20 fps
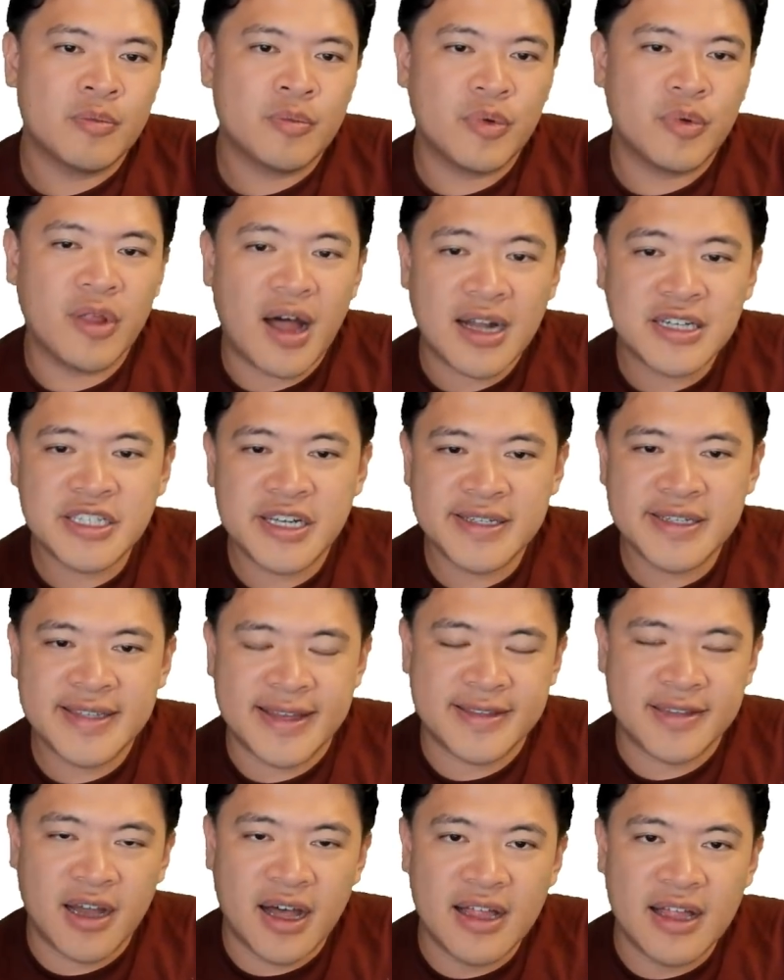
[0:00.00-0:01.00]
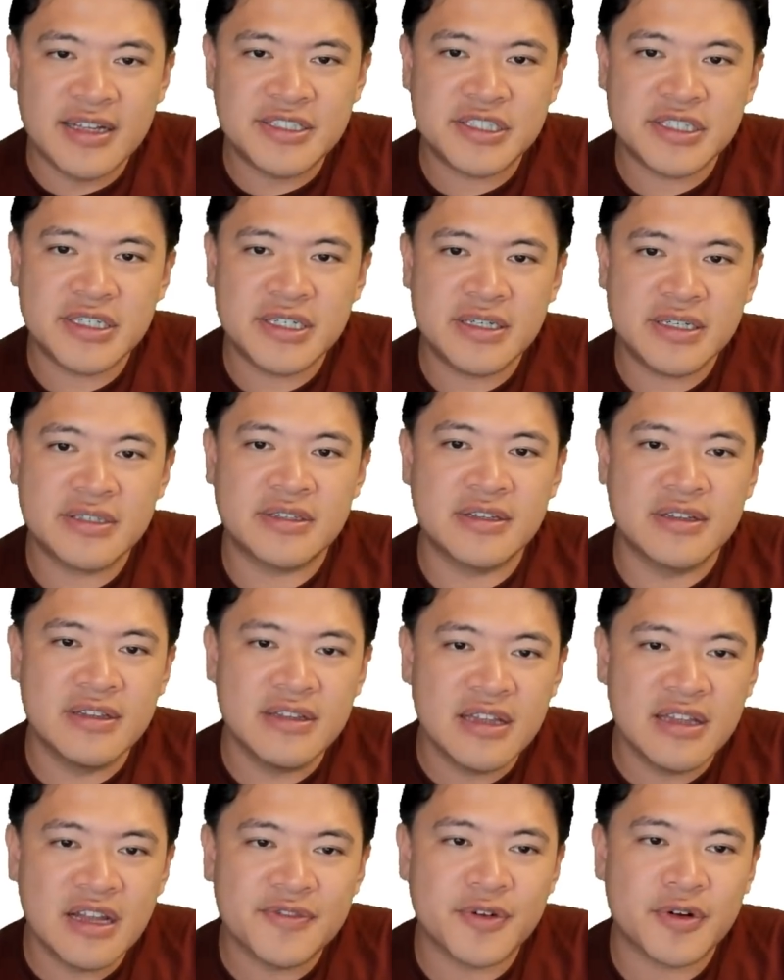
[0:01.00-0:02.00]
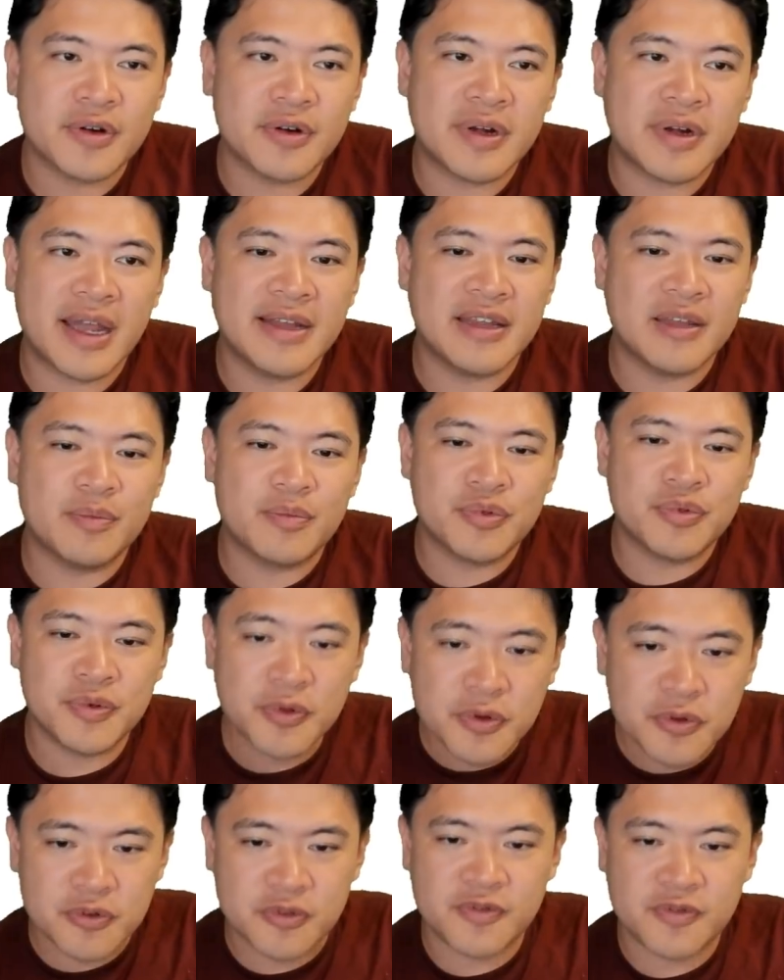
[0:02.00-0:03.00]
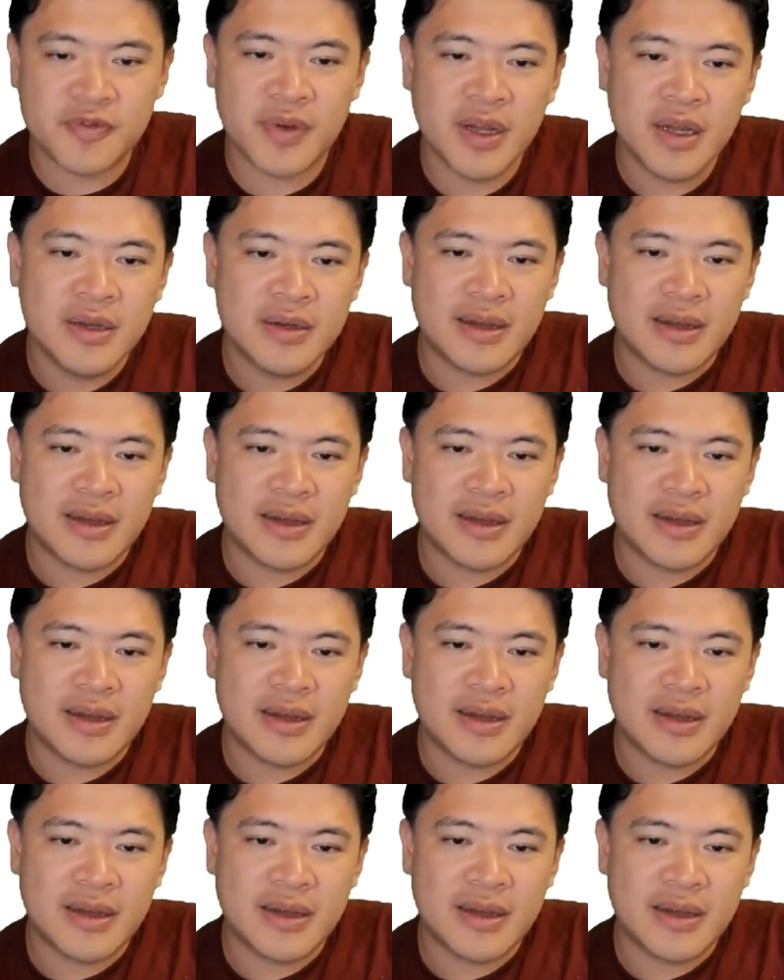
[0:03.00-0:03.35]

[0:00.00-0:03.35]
blockchain technology deliver and improve?